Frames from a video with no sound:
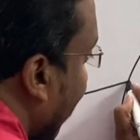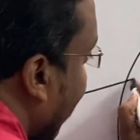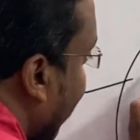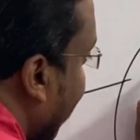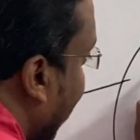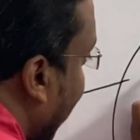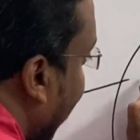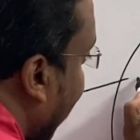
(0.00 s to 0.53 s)

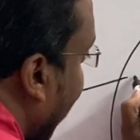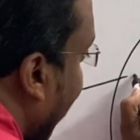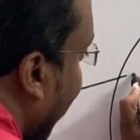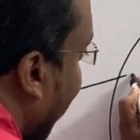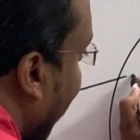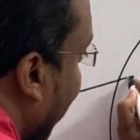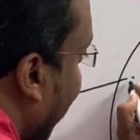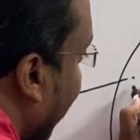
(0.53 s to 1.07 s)
then
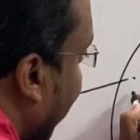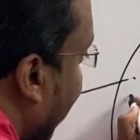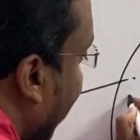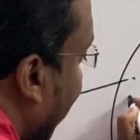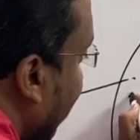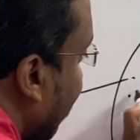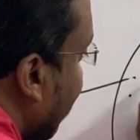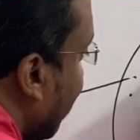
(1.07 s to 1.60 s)
here it
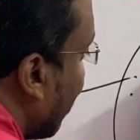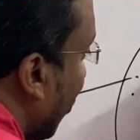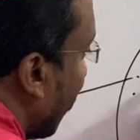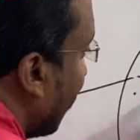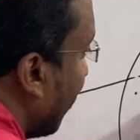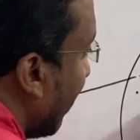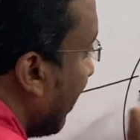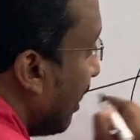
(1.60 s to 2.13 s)
consists of
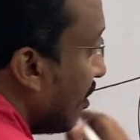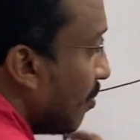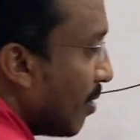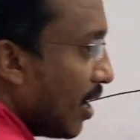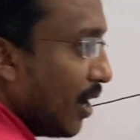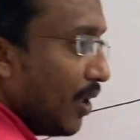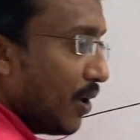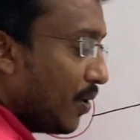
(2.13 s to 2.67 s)
many
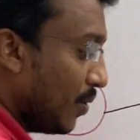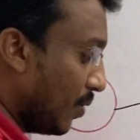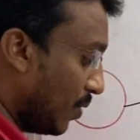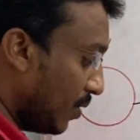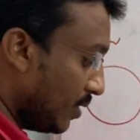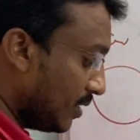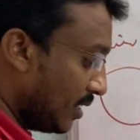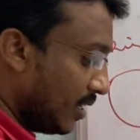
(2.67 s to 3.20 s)

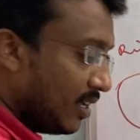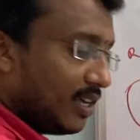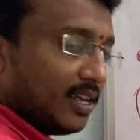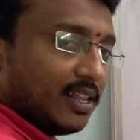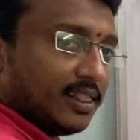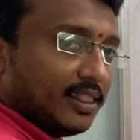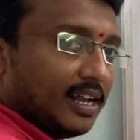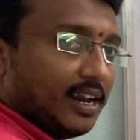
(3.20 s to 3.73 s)
molecules.
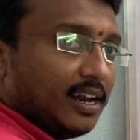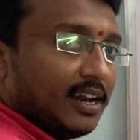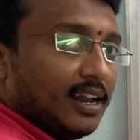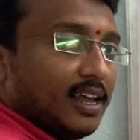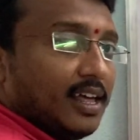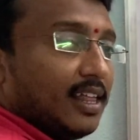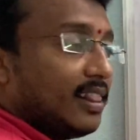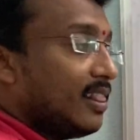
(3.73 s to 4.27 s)
Then
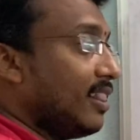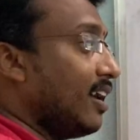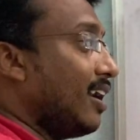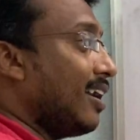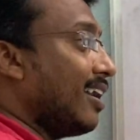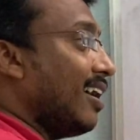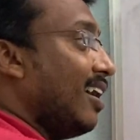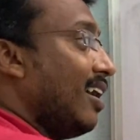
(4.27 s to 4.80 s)

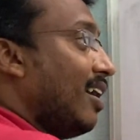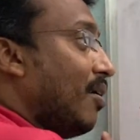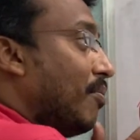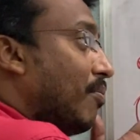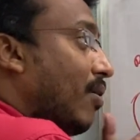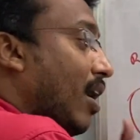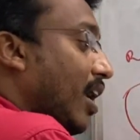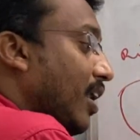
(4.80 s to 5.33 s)
that
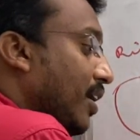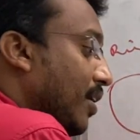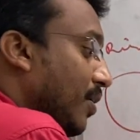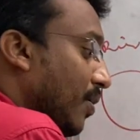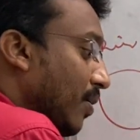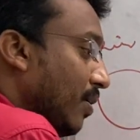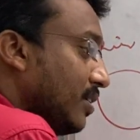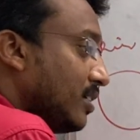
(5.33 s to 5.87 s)

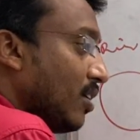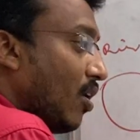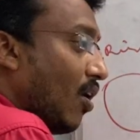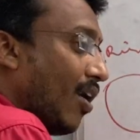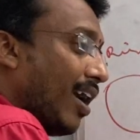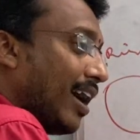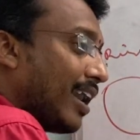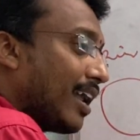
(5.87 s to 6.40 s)
molecules
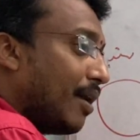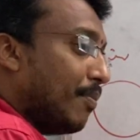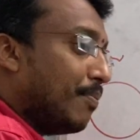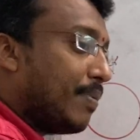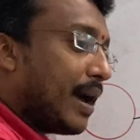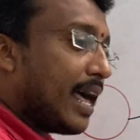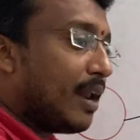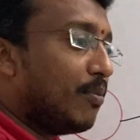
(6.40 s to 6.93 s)
are
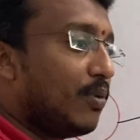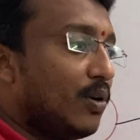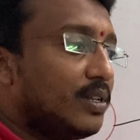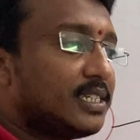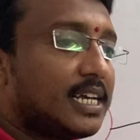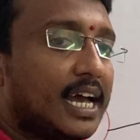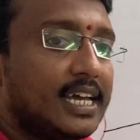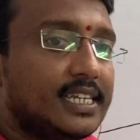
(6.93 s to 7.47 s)
comparable
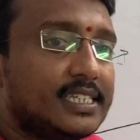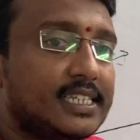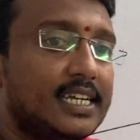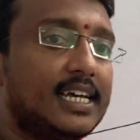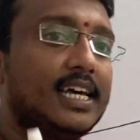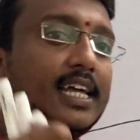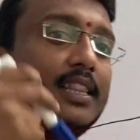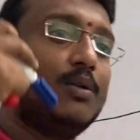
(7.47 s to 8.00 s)
size
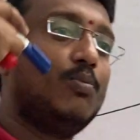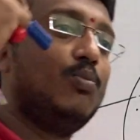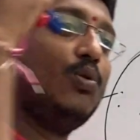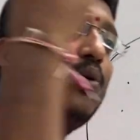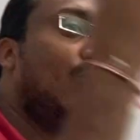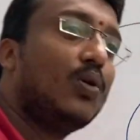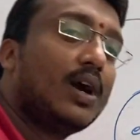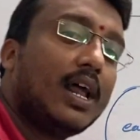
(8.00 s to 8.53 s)
in the
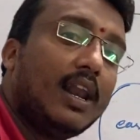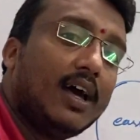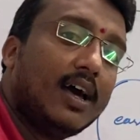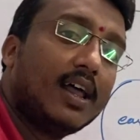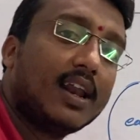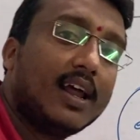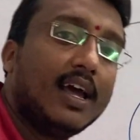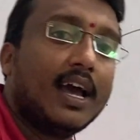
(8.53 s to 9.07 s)
blue
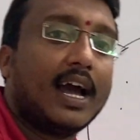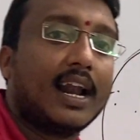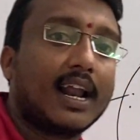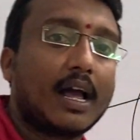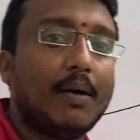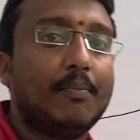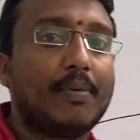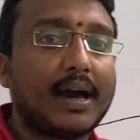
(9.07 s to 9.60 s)
color and
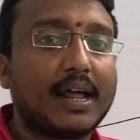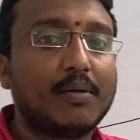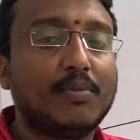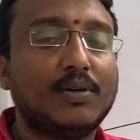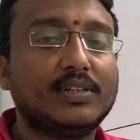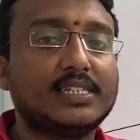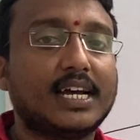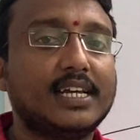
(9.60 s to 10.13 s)

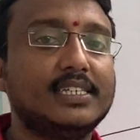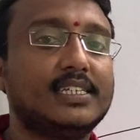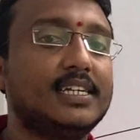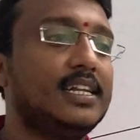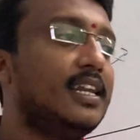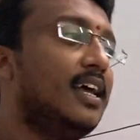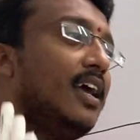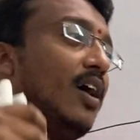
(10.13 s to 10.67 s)
comparable size in